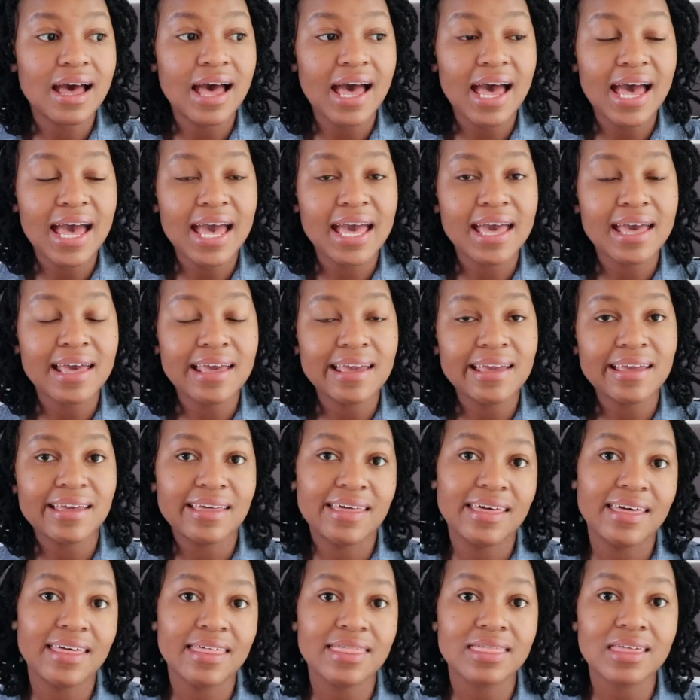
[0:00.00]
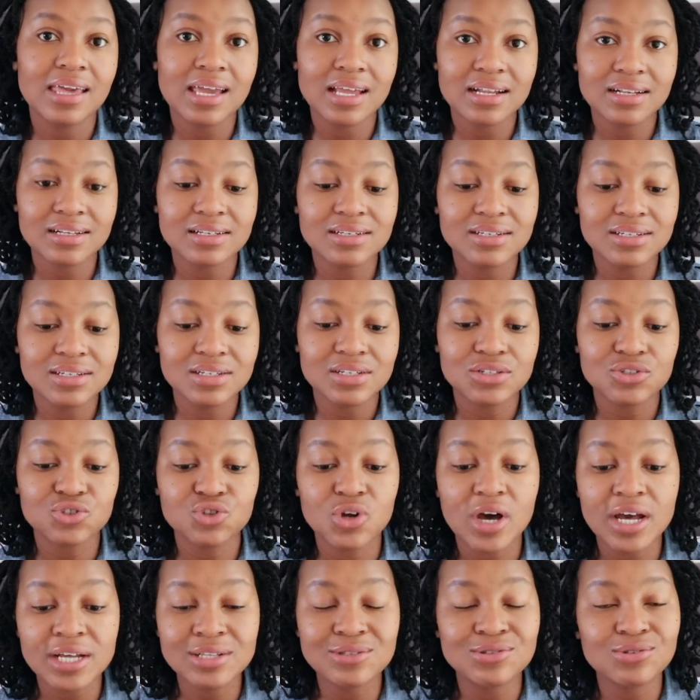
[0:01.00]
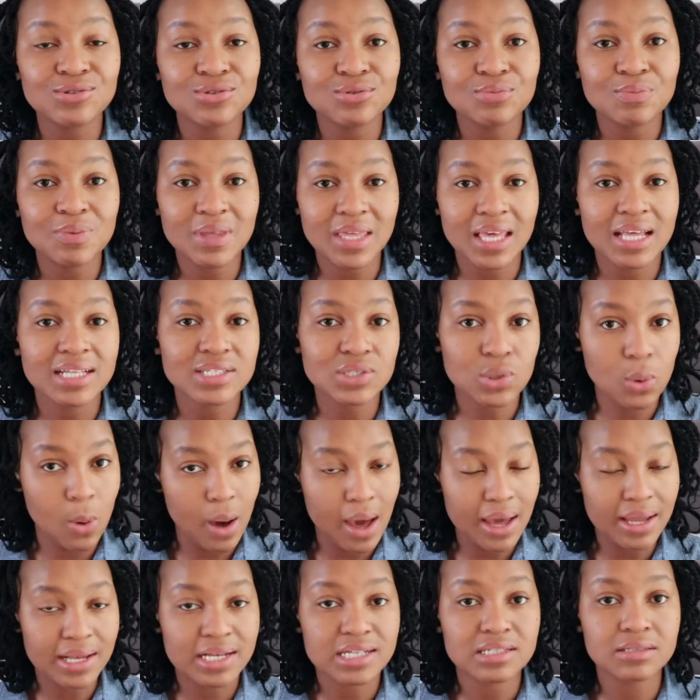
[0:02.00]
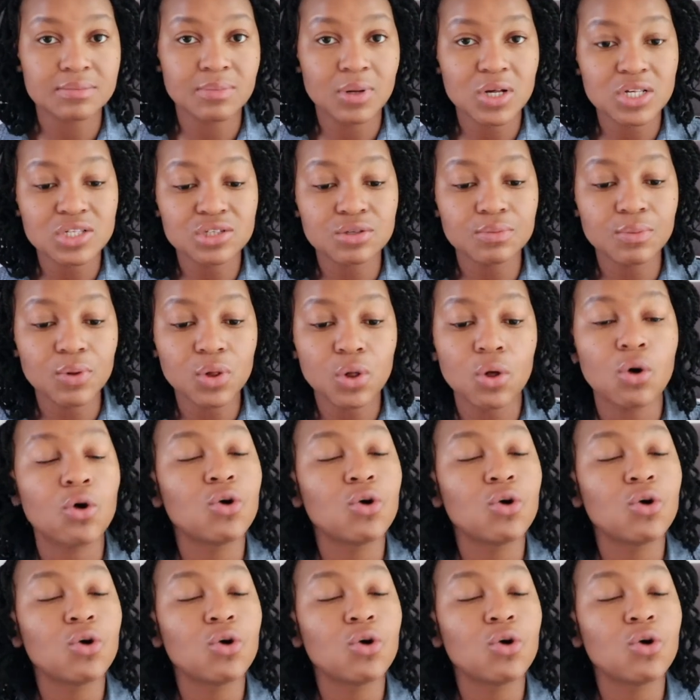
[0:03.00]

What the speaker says: I then tried to be as quiet as possible,